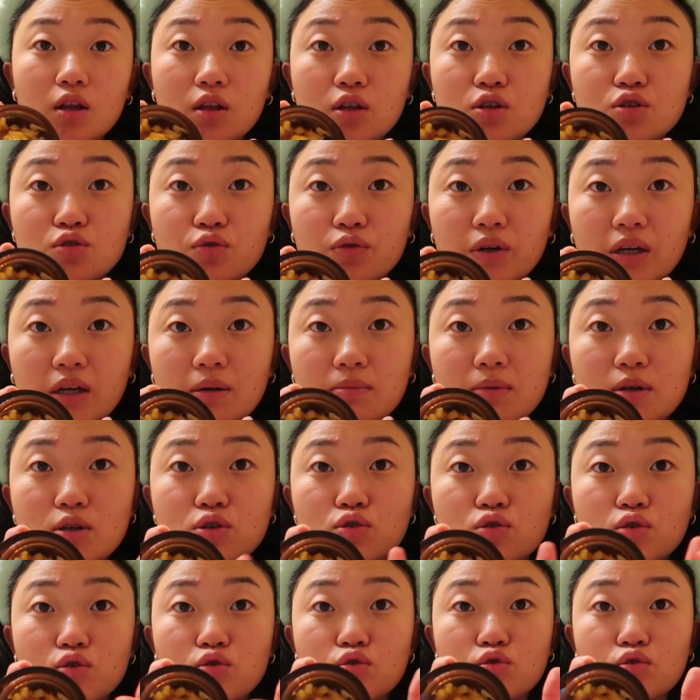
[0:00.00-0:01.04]
This cream
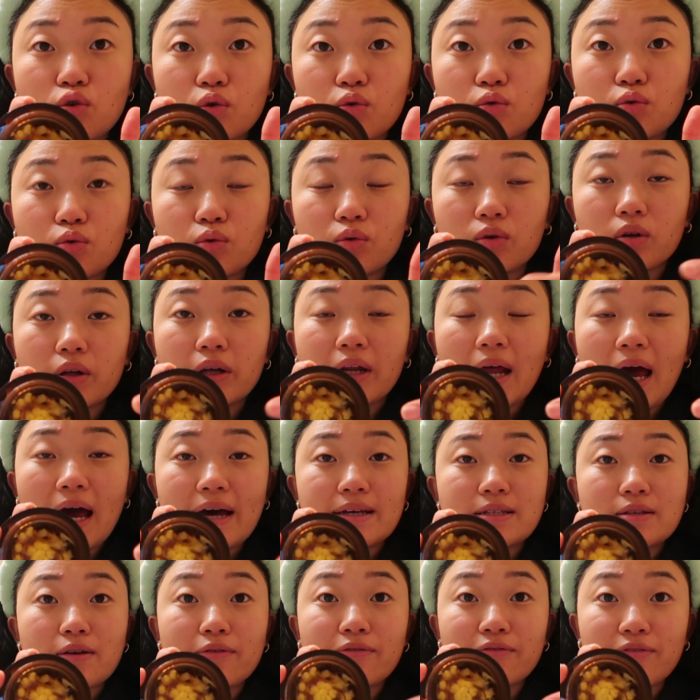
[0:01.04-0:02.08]
is so cool. It
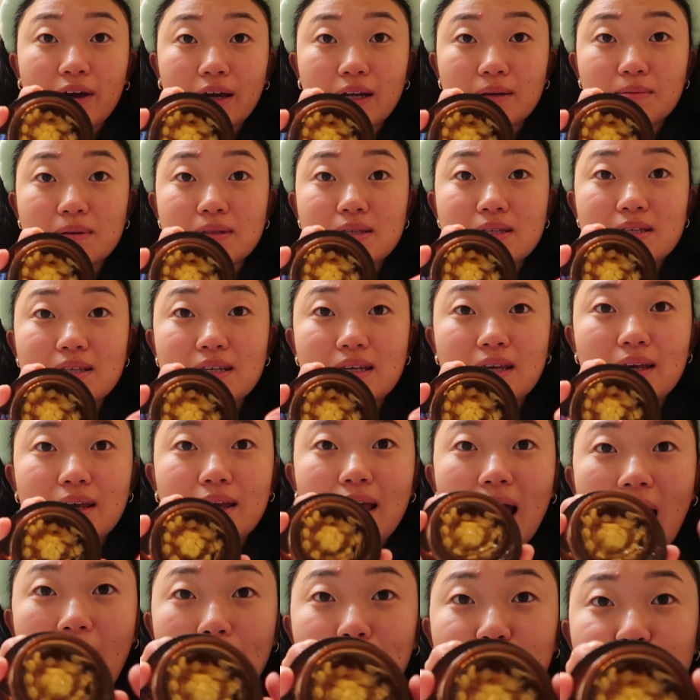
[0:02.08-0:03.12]
has vitamin C
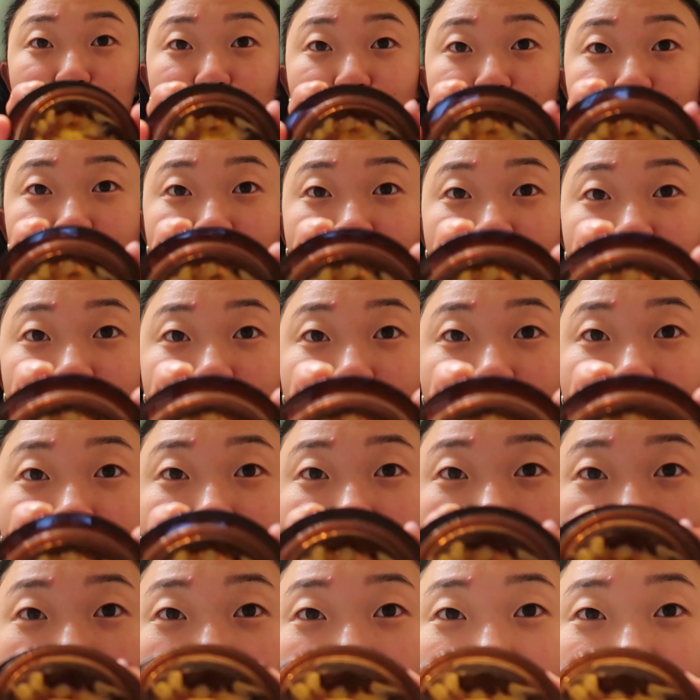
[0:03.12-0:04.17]
capsules
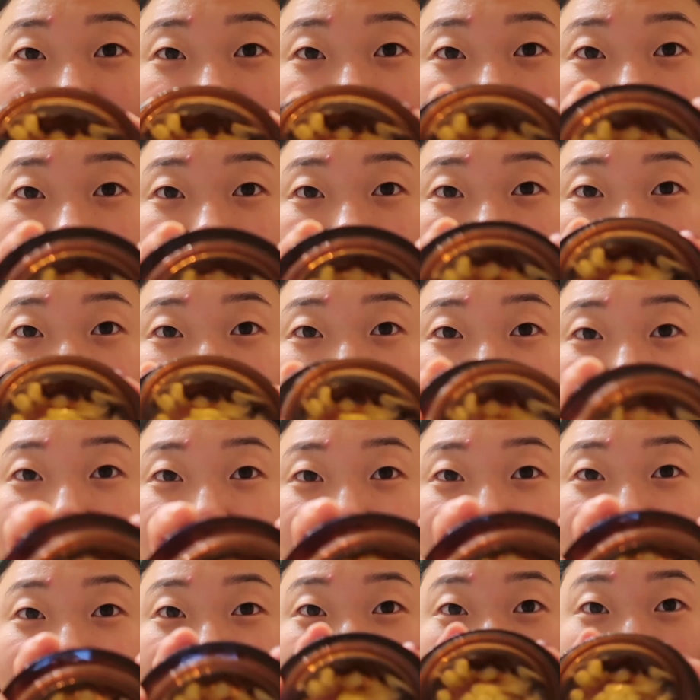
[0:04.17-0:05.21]
inside.
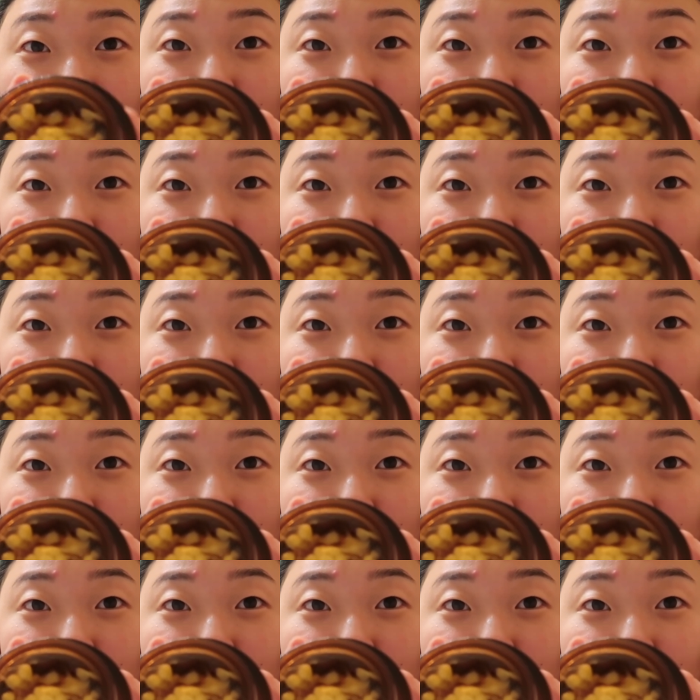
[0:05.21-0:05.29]
So